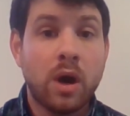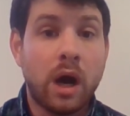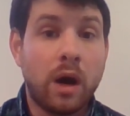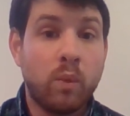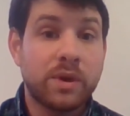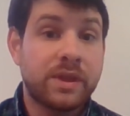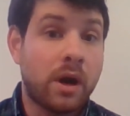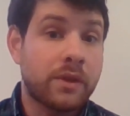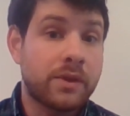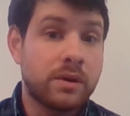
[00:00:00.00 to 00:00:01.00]
what the
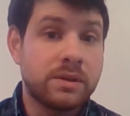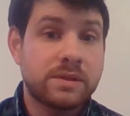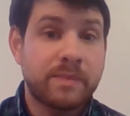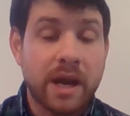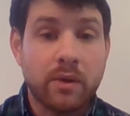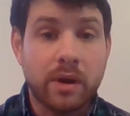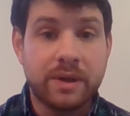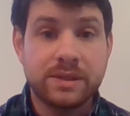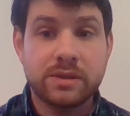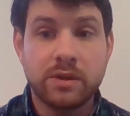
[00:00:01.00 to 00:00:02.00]
author's background
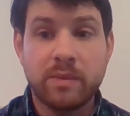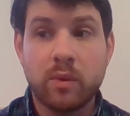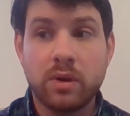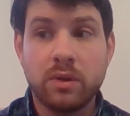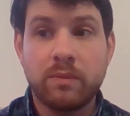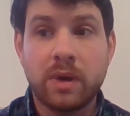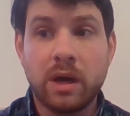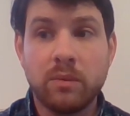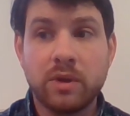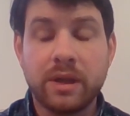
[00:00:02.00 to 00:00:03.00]
is. So you might want
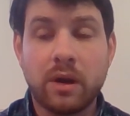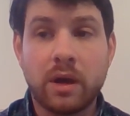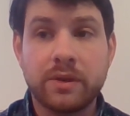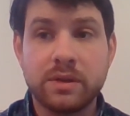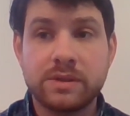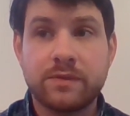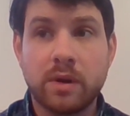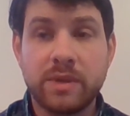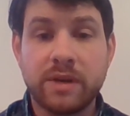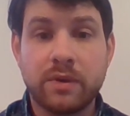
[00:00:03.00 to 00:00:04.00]
to look at authors
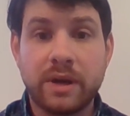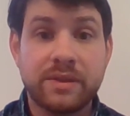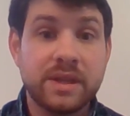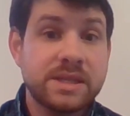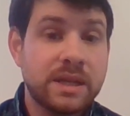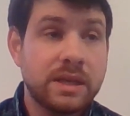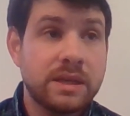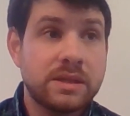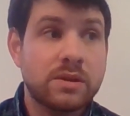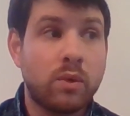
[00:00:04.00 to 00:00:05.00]
from different
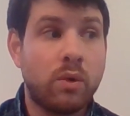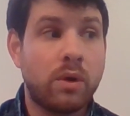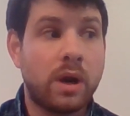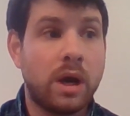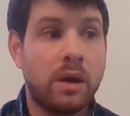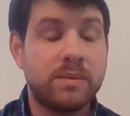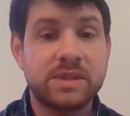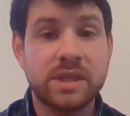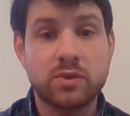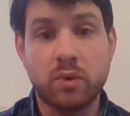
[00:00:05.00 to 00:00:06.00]
ethnicities or
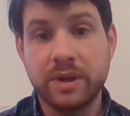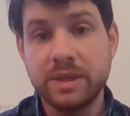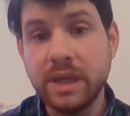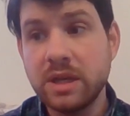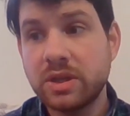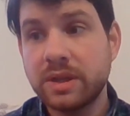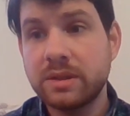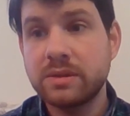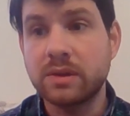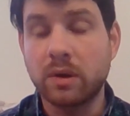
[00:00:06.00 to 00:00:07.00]
sexual
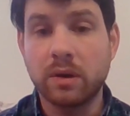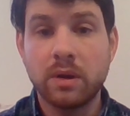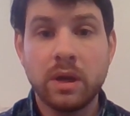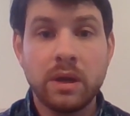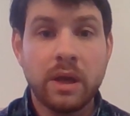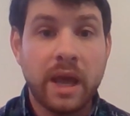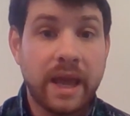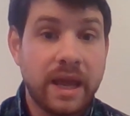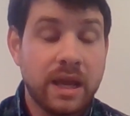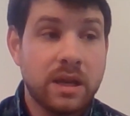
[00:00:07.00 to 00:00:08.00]
orientations or
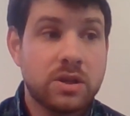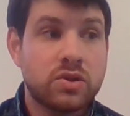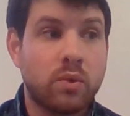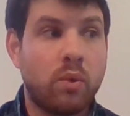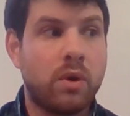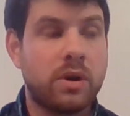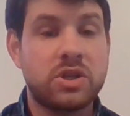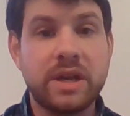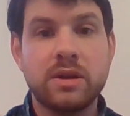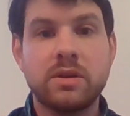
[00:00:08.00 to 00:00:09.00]
age or
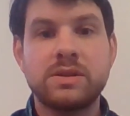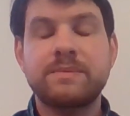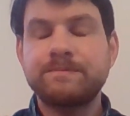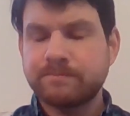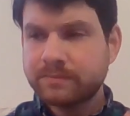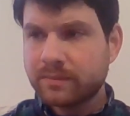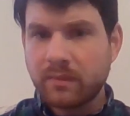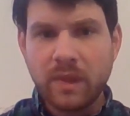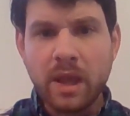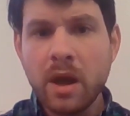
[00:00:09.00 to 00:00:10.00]
genders,
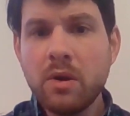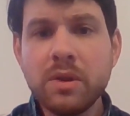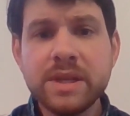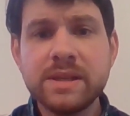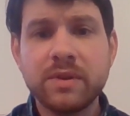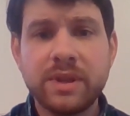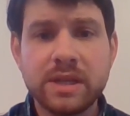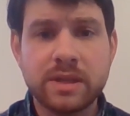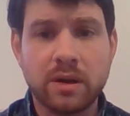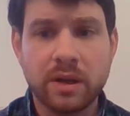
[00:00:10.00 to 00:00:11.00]
or all these different
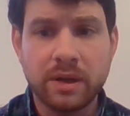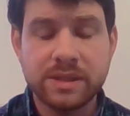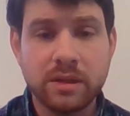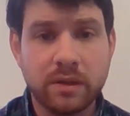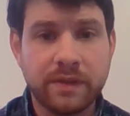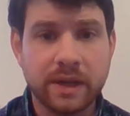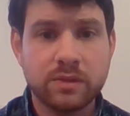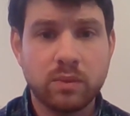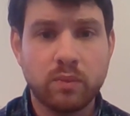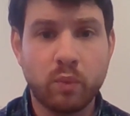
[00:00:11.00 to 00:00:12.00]
things that are going to still
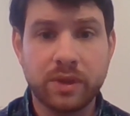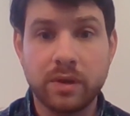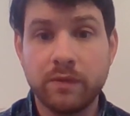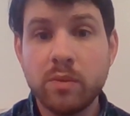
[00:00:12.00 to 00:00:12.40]
affect what their